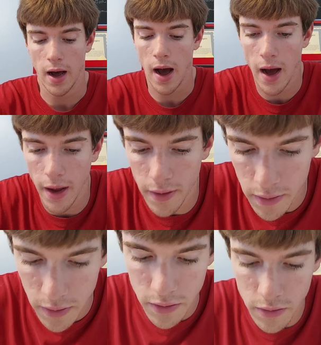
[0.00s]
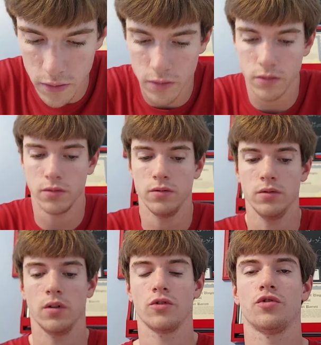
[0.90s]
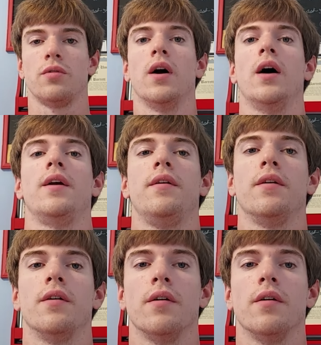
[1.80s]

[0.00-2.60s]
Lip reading: I tried